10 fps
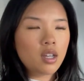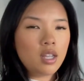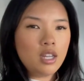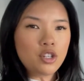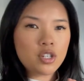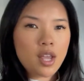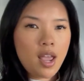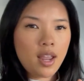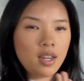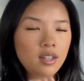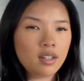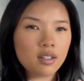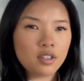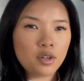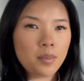each day a
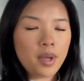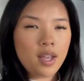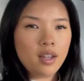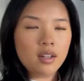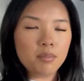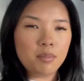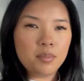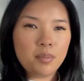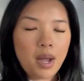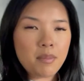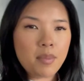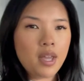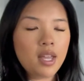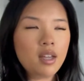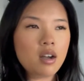little bit by
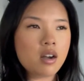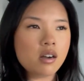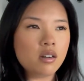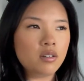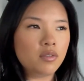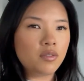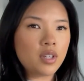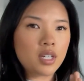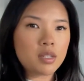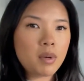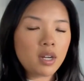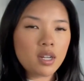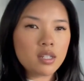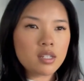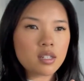bit of the
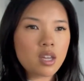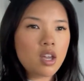experience,